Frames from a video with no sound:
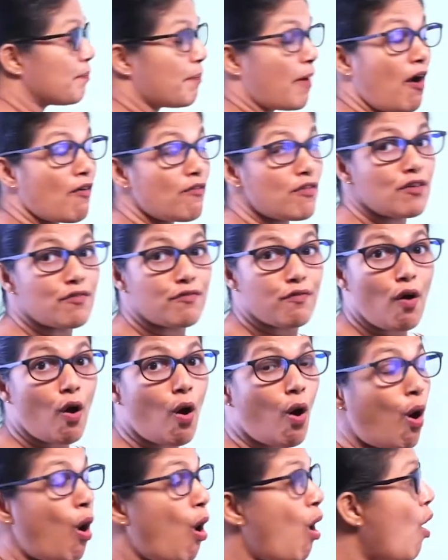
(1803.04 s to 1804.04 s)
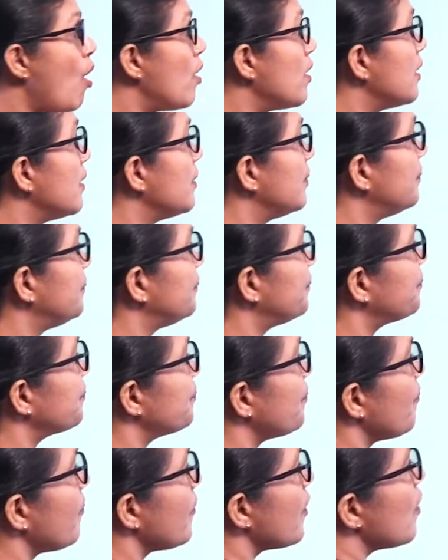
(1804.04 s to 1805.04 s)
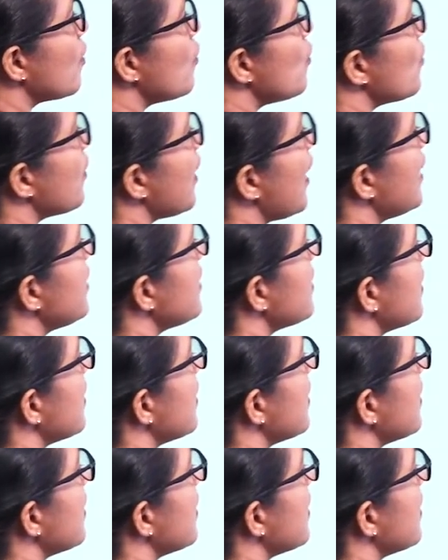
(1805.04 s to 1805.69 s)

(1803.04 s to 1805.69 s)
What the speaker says: power for all, you get